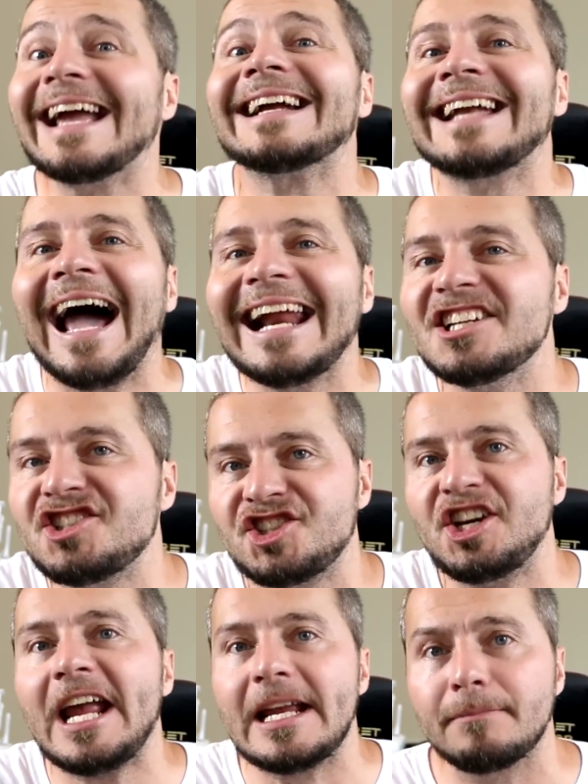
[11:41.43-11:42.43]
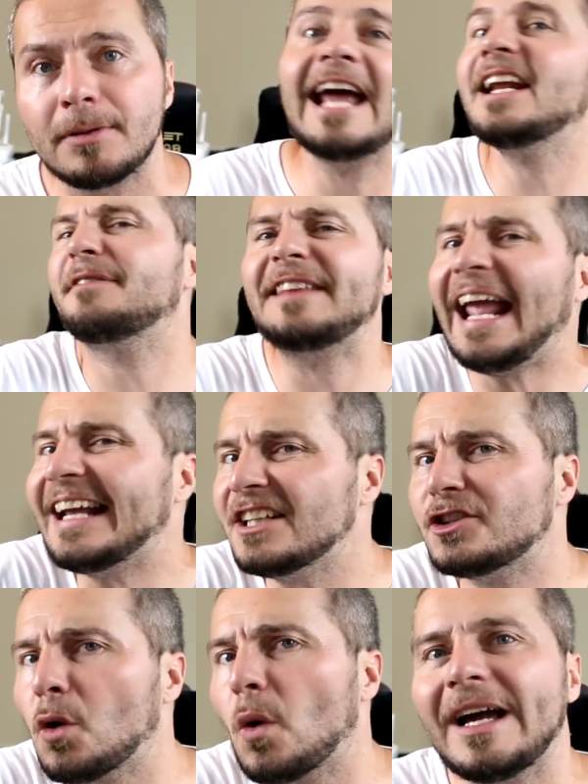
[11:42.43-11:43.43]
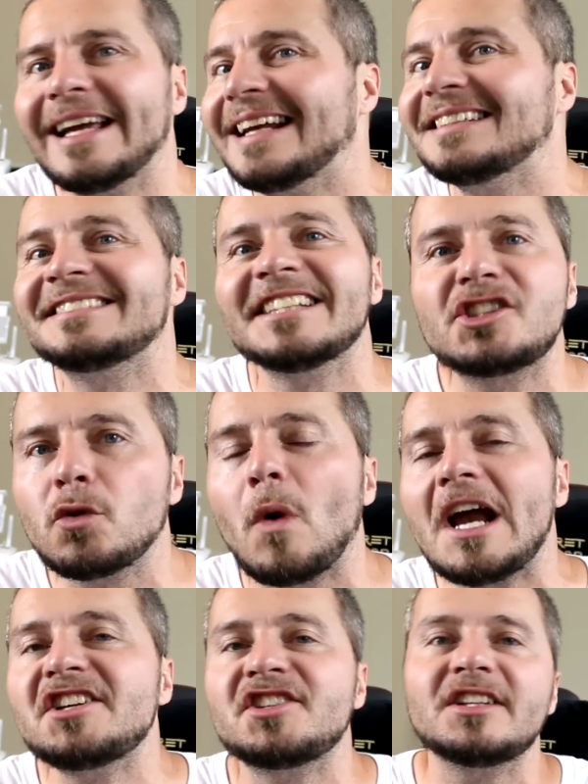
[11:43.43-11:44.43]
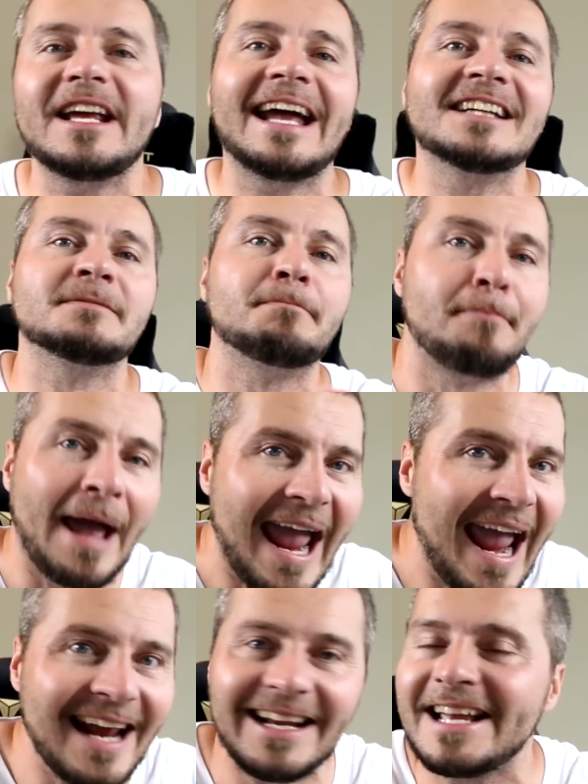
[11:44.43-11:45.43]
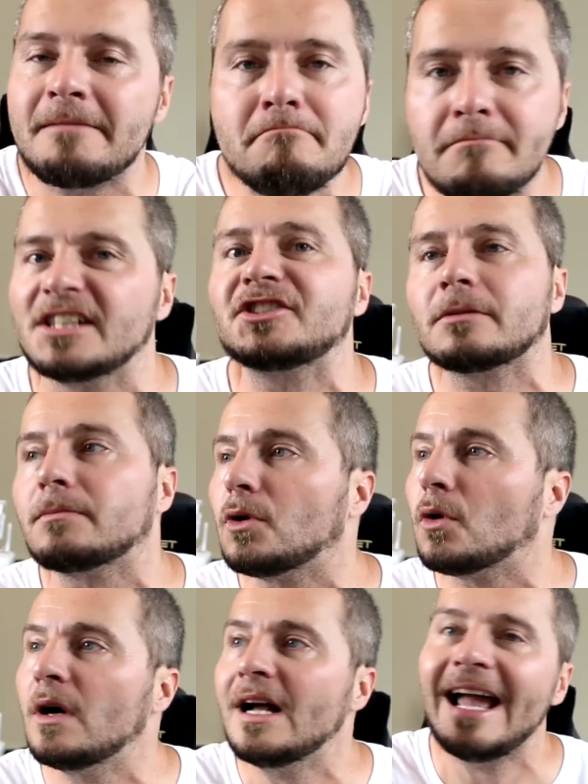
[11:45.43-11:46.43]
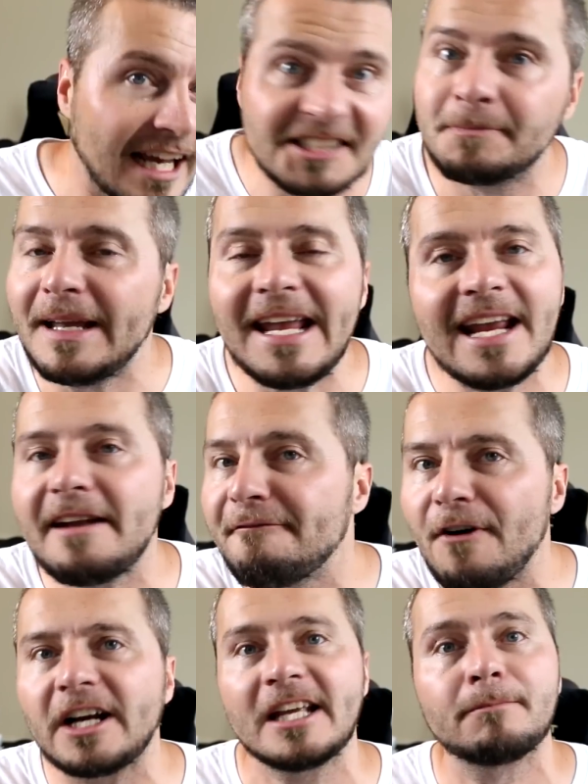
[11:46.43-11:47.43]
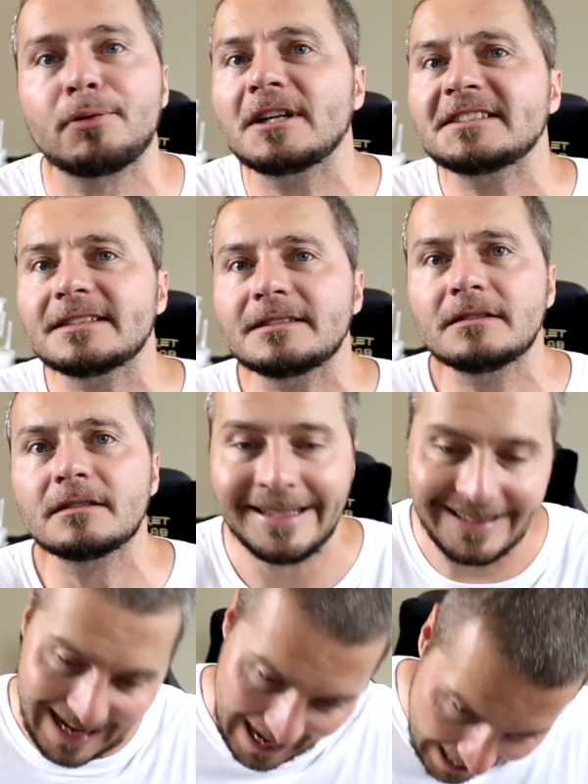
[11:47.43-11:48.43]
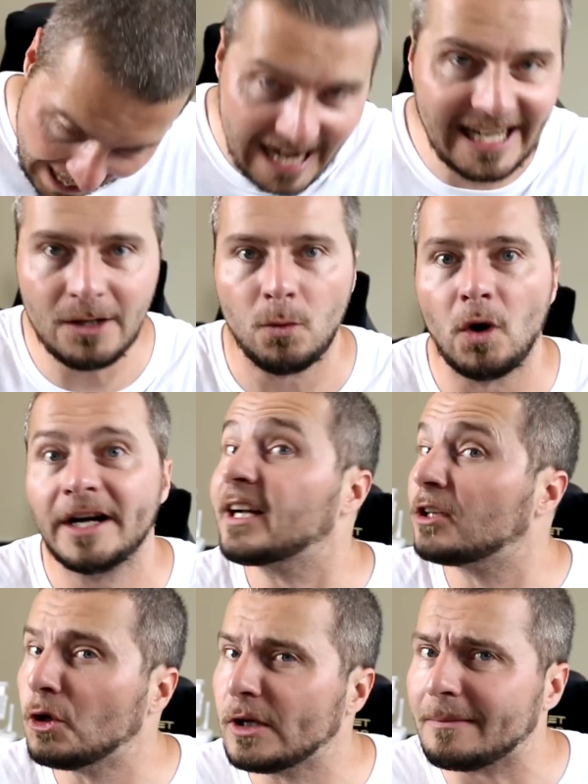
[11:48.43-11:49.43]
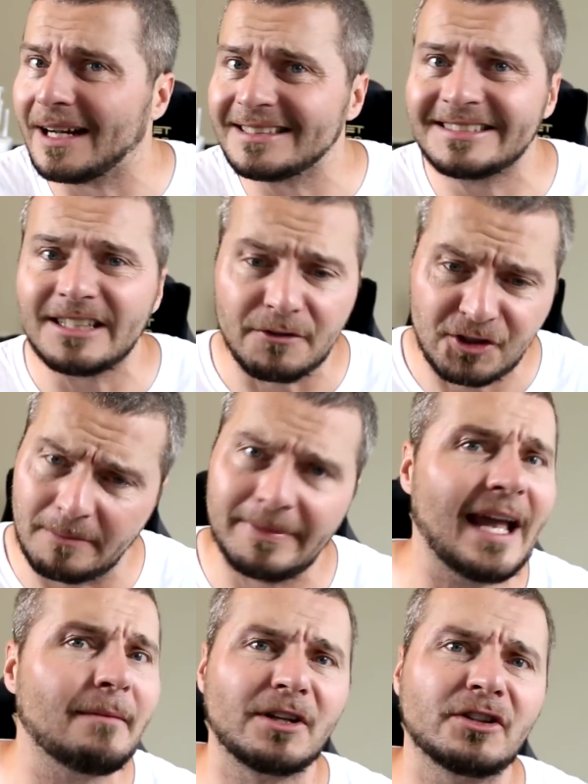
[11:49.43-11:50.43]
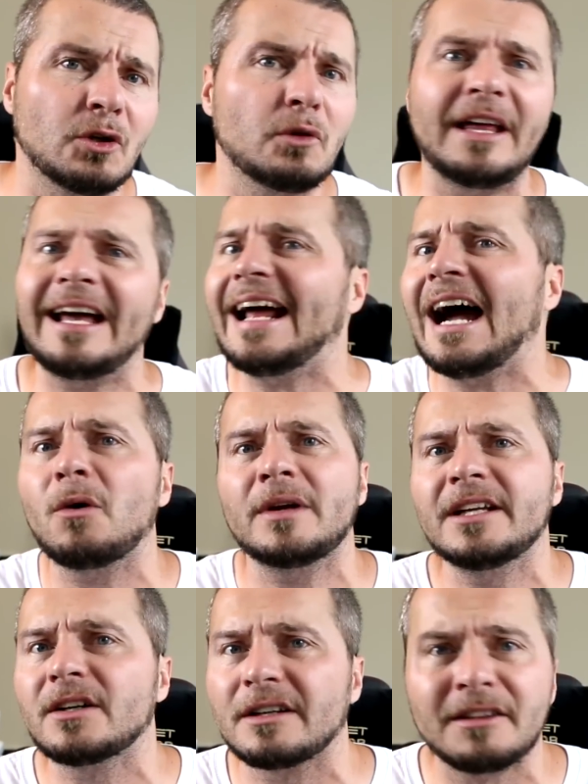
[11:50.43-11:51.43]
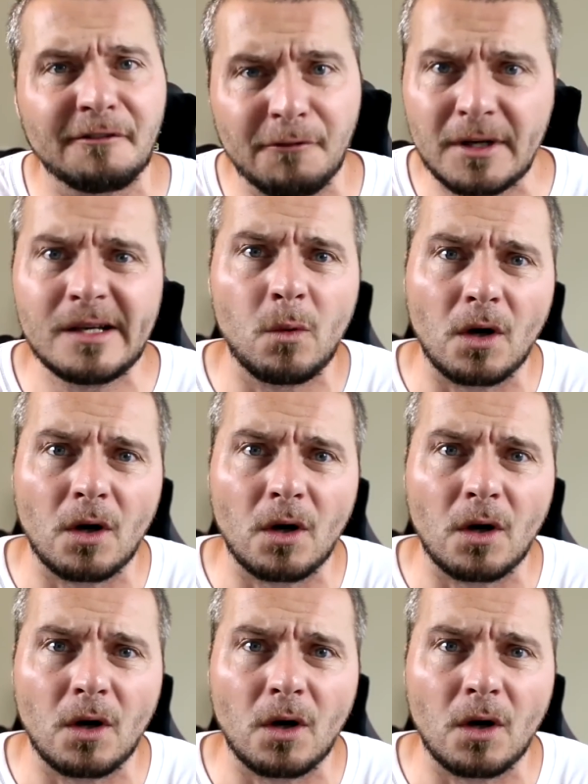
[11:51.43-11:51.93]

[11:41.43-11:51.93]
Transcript: and got in shape. And if they can do it in a situation as bad and miserable as being in fucking prison, then anyone, including myself, should be able to do that out here in the free